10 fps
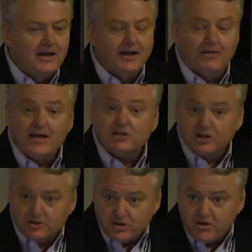And that's a
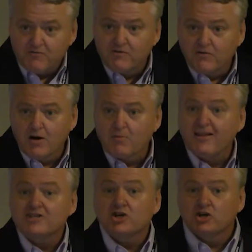conservative number.
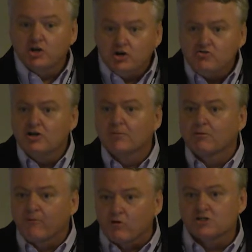That's a good number
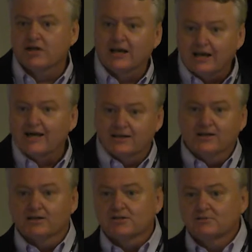for a state like
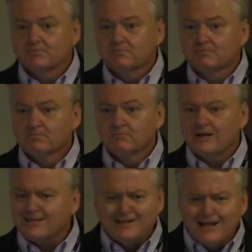this.
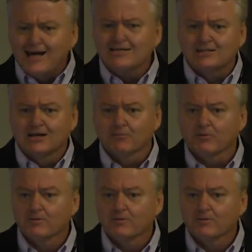That's a nice number.